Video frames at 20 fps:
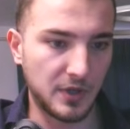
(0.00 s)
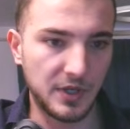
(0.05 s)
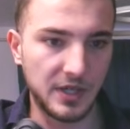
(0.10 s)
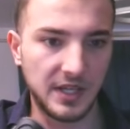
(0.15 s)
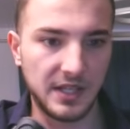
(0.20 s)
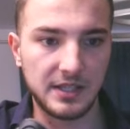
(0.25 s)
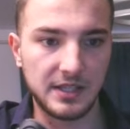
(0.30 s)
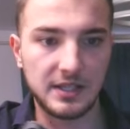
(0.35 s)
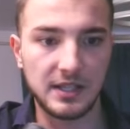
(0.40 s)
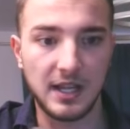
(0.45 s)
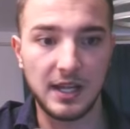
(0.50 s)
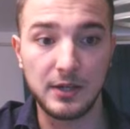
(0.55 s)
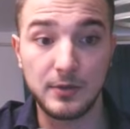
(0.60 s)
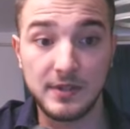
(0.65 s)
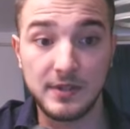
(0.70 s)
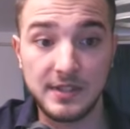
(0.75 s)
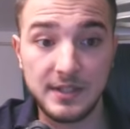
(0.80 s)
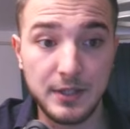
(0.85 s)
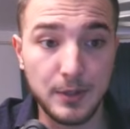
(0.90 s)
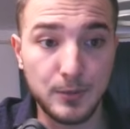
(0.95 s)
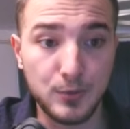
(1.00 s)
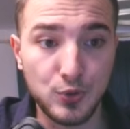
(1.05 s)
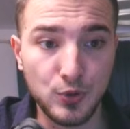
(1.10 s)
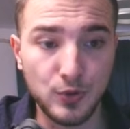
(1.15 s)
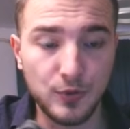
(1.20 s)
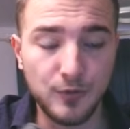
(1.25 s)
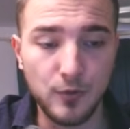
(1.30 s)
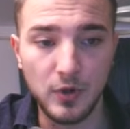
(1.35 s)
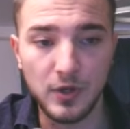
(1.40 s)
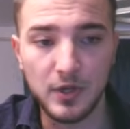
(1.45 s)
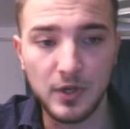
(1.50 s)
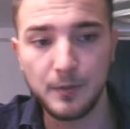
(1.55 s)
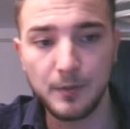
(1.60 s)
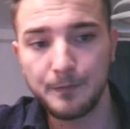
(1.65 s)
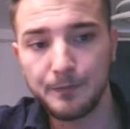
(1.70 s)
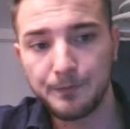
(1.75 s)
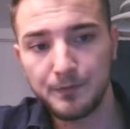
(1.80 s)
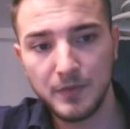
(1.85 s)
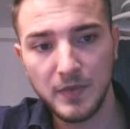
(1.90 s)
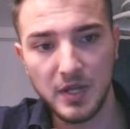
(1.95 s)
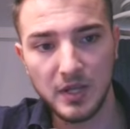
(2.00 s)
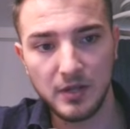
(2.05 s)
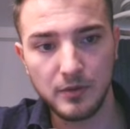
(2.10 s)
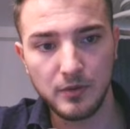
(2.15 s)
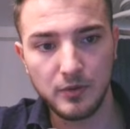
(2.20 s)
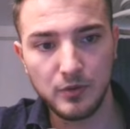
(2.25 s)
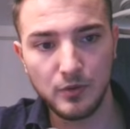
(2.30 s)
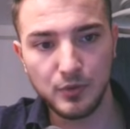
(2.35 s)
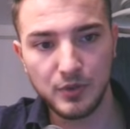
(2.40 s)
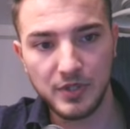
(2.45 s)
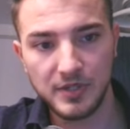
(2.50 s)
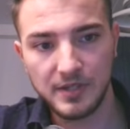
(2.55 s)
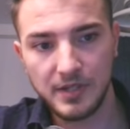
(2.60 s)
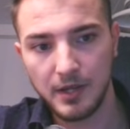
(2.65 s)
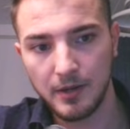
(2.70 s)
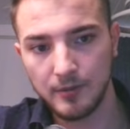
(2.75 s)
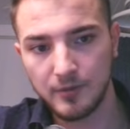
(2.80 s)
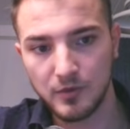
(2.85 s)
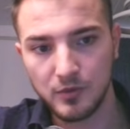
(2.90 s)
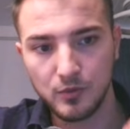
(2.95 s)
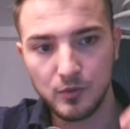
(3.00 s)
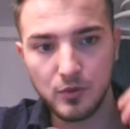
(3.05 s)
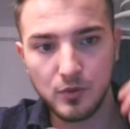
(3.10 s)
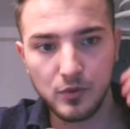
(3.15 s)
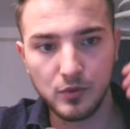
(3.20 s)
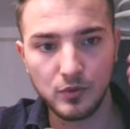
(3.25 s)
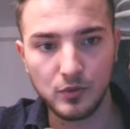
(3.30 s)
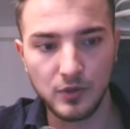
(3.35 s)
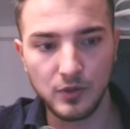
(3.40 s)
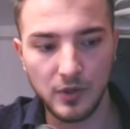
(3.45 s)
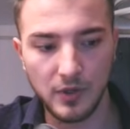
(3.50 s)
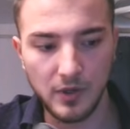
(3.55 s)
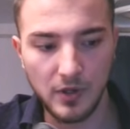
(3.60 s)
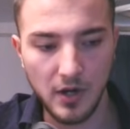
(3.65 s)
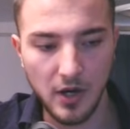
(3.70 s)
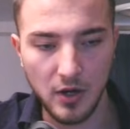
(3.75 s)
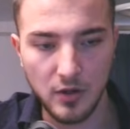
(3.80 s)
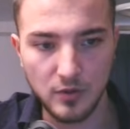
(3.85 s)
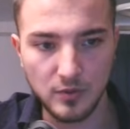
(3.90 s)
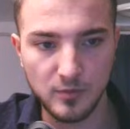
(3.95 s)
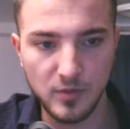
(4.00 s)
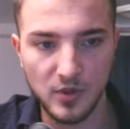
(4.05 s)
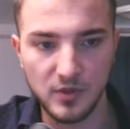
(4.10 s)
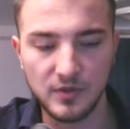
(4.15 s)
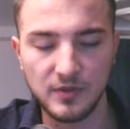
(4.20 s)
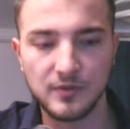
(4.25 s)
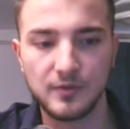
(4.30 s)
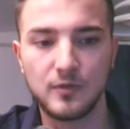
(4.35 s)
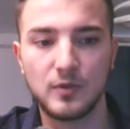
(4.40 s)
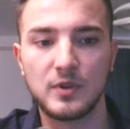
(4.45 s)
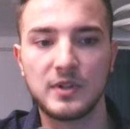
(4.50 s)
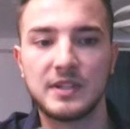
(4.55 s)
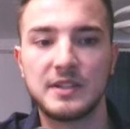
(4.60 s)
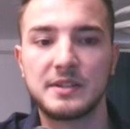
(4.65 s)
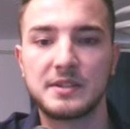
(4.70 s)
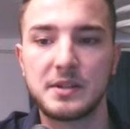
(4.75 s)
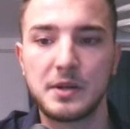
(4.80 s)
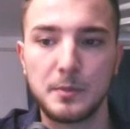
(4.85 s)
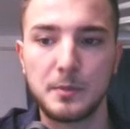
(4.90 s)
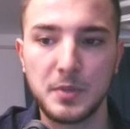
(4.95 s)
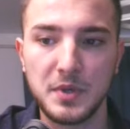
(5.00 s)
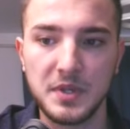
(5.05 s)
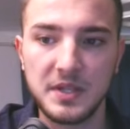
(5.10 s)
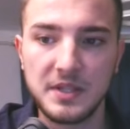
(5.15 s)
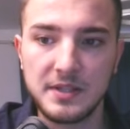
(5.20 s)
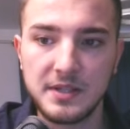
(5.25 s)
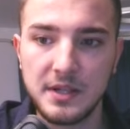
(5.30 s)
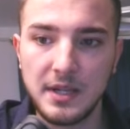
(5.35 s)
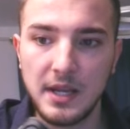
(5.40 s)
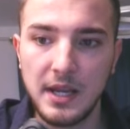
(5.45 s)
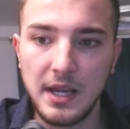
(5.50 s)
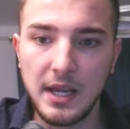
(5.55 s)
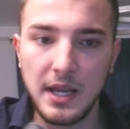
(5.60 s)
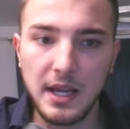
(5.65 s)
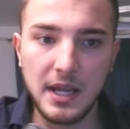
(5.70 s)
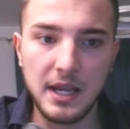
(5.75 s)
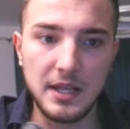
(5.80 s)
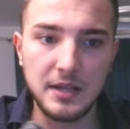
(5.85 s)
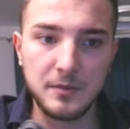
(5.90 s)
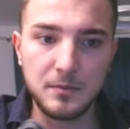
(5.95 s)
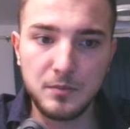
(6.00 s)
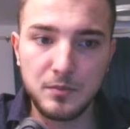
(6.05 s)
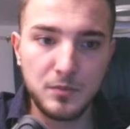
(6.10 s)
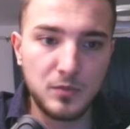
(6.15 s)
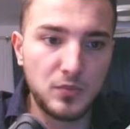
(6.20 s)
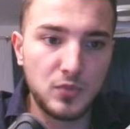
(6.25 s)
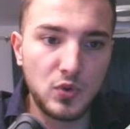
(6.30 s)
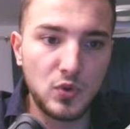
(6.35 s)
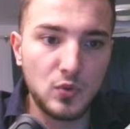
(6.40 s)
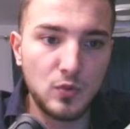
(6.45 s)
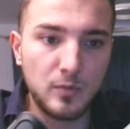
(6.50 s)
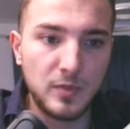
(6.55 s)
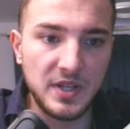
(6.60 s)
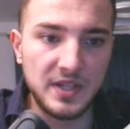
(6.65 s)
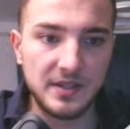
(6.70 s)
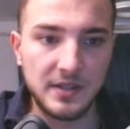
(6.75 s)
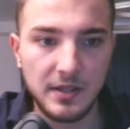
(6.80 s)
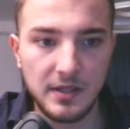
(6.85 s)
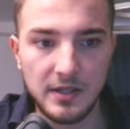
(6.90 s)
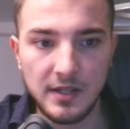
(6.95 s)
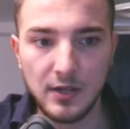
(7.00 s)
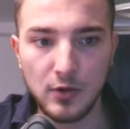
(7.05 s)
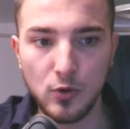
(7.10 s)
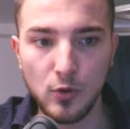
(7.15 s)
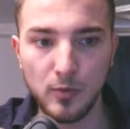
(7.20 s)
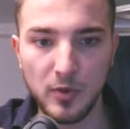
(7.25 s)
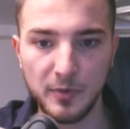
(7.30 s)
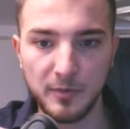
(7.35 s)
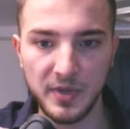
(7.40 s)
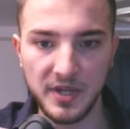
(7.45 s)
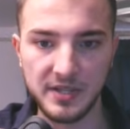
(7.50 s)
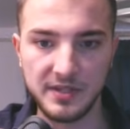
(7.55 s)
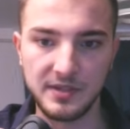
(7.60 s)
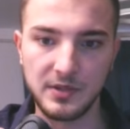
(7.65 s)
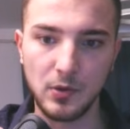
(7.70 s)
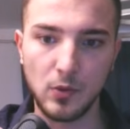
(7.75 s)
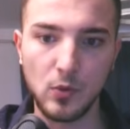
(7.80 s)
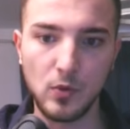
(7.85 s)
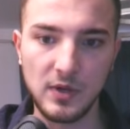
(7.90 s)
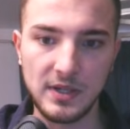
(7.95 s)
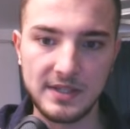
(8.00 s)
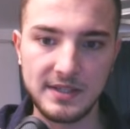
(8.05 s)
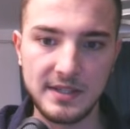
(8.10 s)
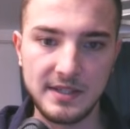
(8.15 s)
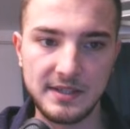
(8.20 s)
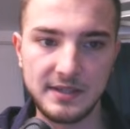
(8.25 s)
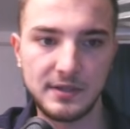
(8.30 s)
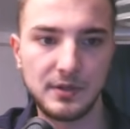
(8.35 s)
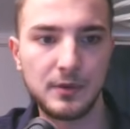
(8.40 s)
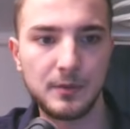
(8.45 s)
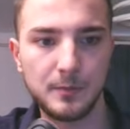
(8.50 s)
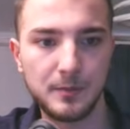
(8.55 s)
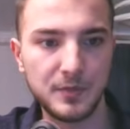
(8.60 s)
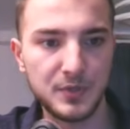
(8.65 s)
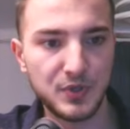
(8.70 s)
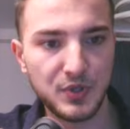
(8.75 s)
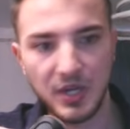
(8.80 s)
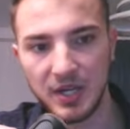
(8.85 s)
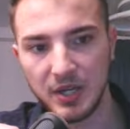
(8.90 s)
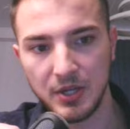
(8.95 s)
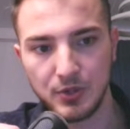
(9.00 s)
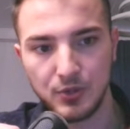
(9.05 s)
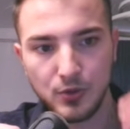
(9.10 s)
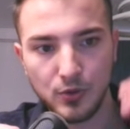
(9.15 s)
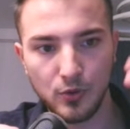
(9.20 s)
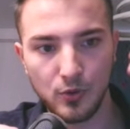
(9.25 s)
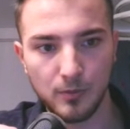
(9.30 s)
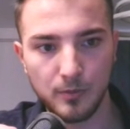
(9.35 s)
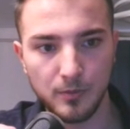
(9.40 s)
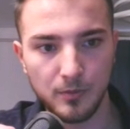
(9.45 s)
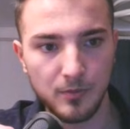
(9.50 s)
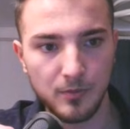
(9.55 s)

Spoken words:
create like a snapshot for them, and you just have to do the outbound for these companies, and you basically copy paste the whole system, change